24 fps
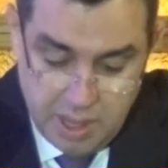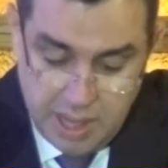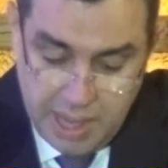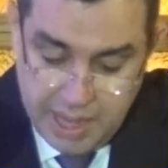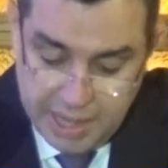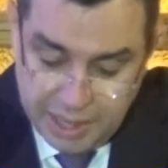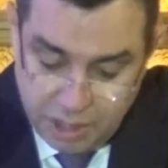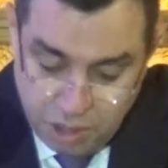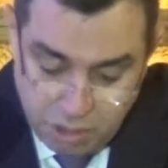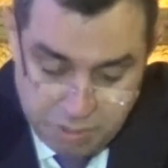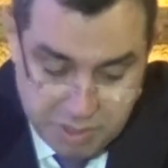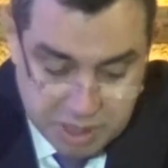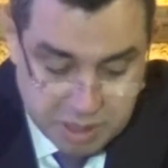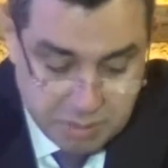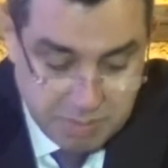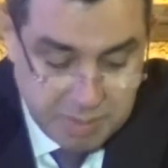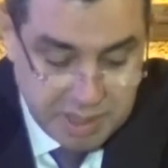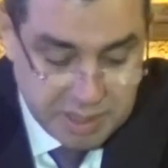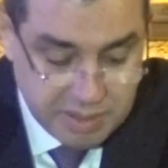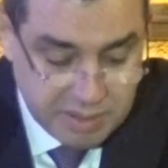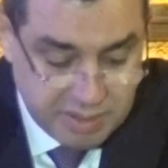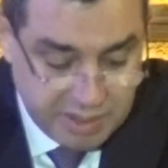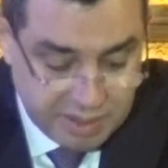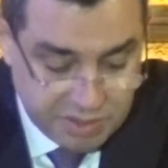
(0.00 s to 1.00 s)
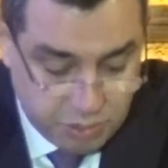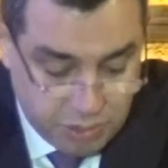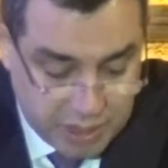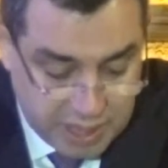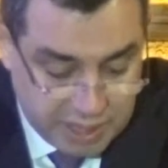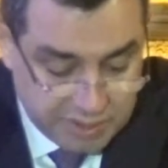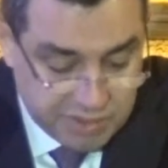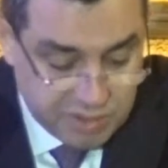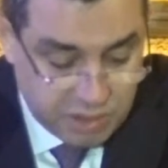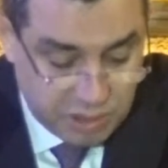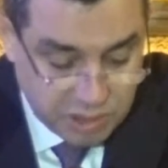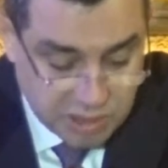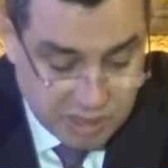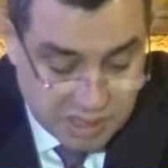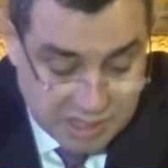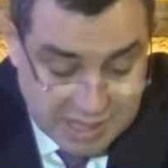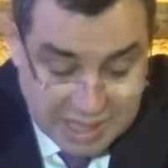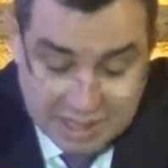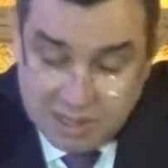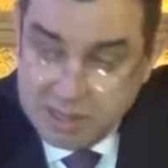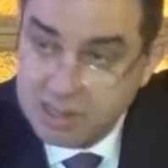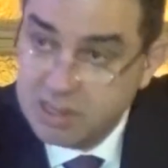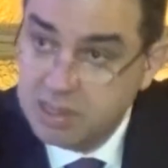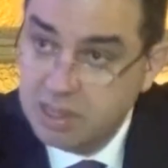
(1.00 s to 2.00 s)
and commitment as well as
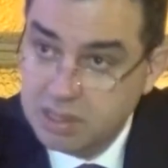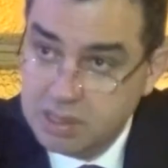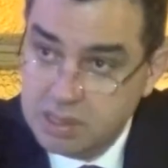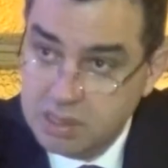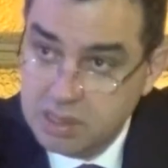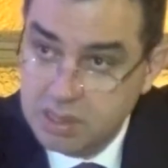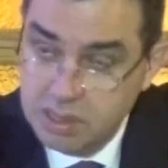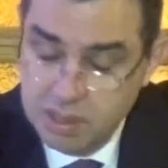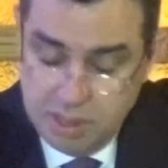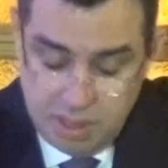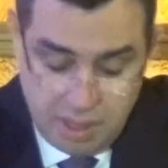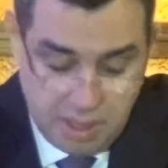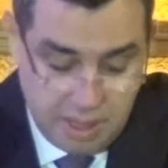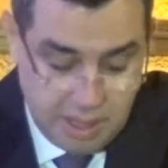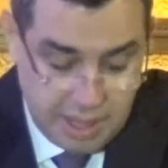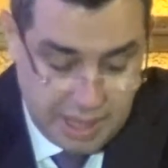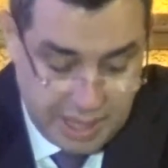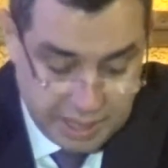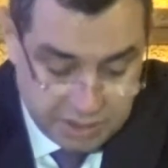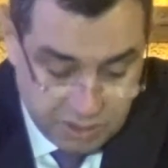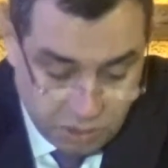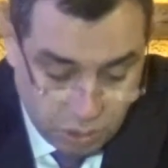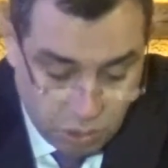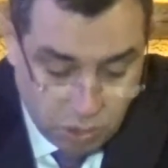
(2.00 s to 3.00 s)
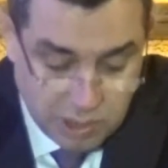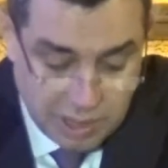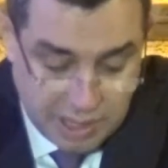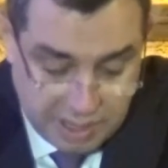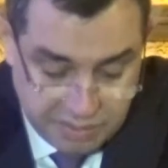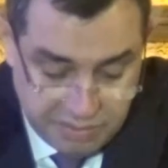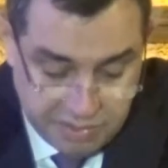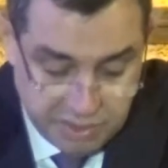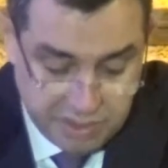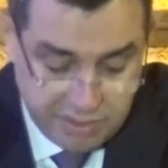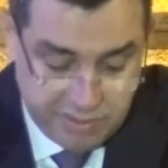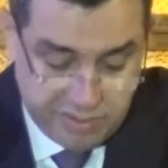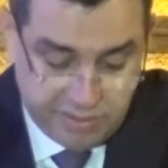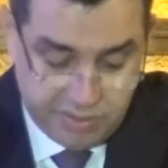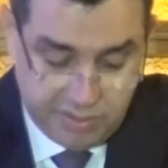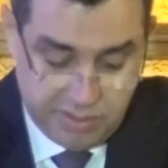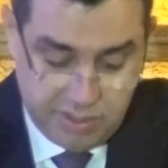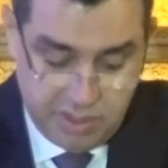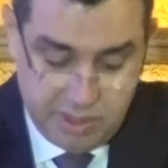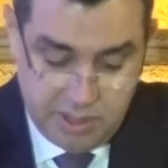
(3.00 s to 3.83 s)
consensus at all levels,